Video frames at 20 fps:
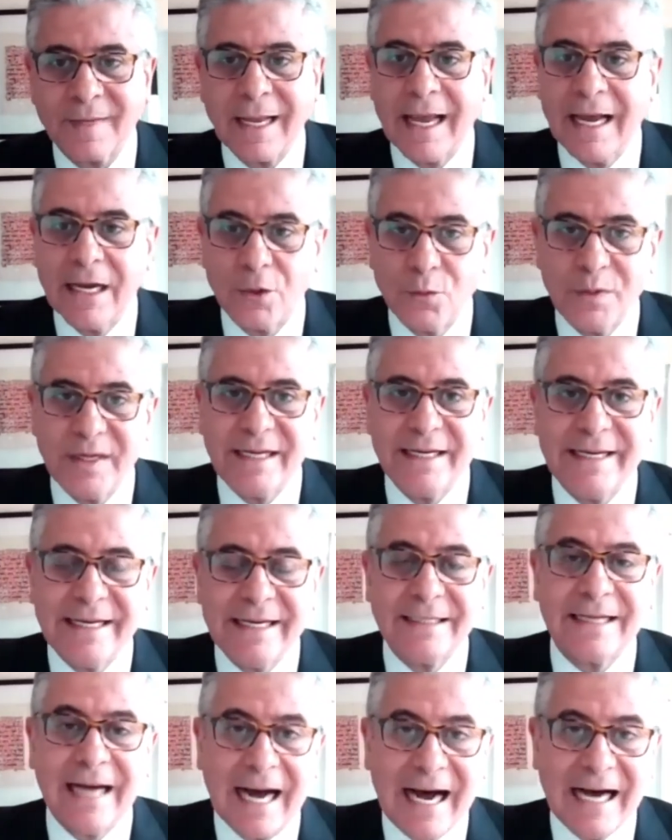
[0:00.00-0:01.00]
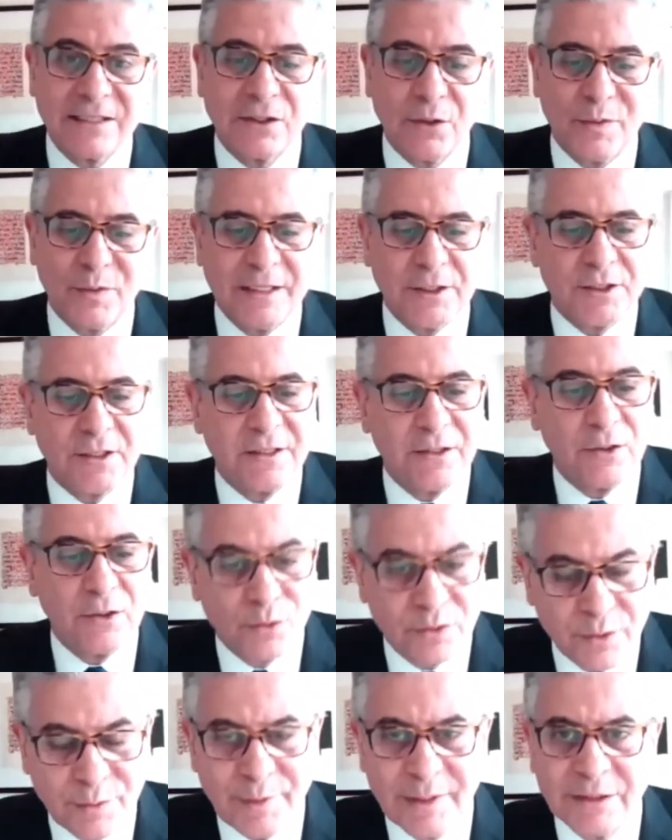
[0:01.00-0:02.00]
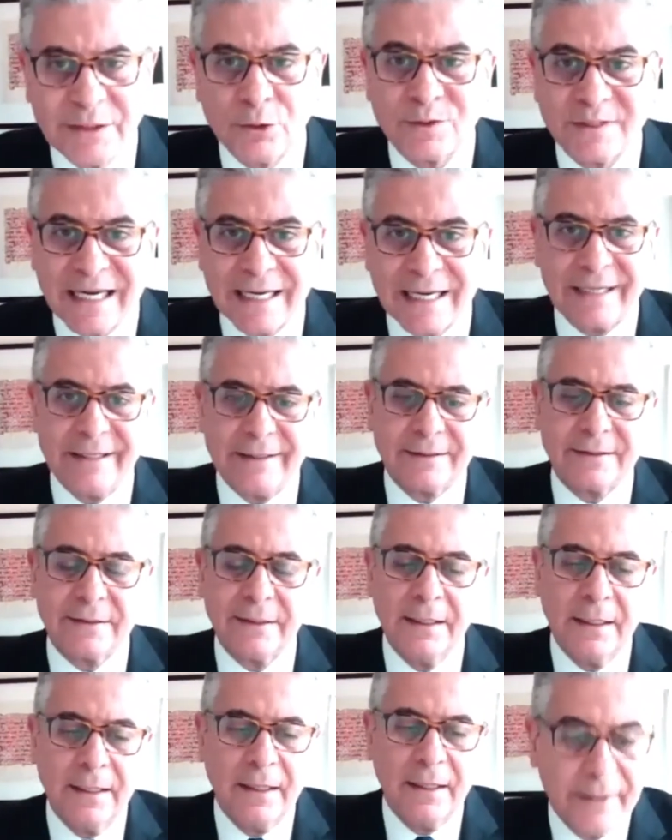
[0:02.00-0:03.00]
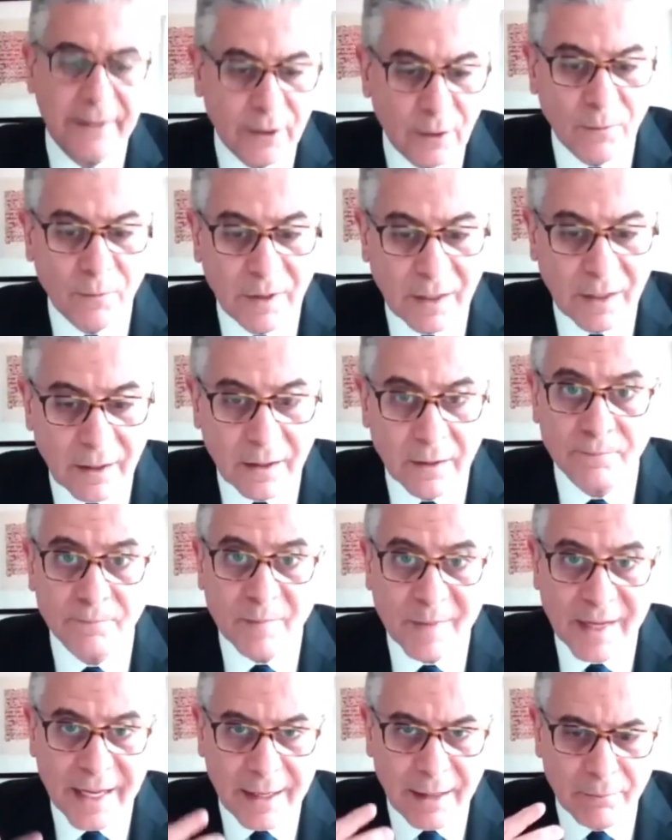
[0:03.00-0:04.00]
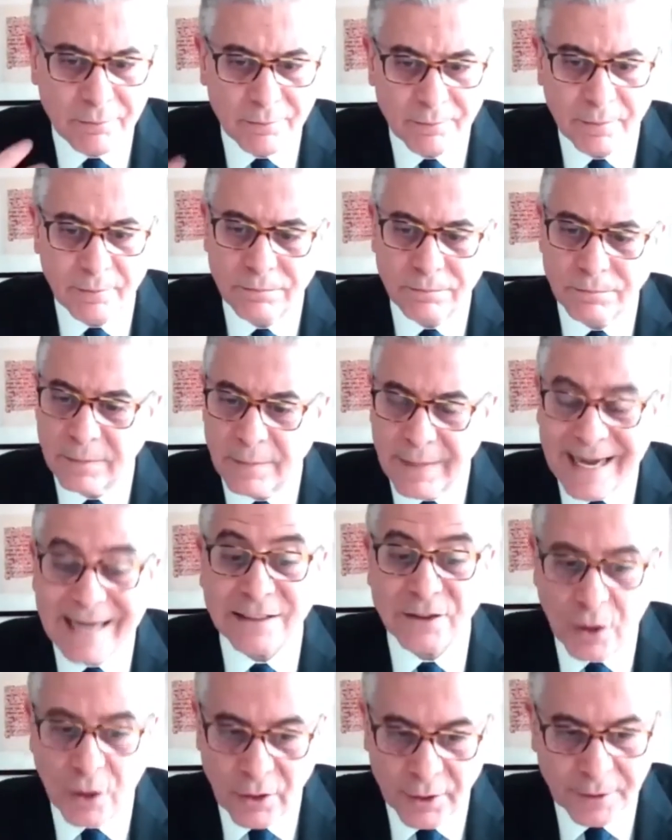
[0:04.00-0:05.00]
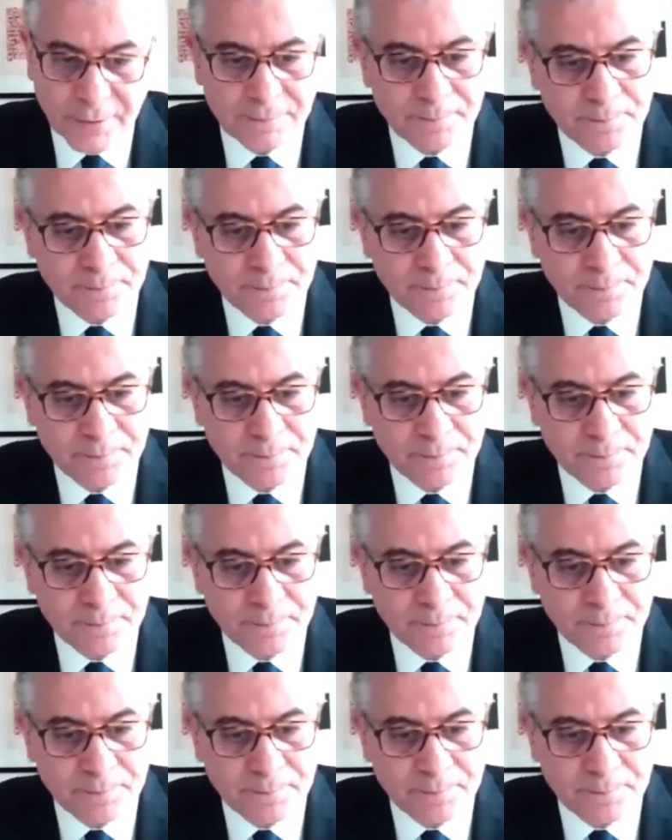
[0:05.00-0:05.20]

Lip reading: And we need, as a region, we need to tackle it, you know, head on.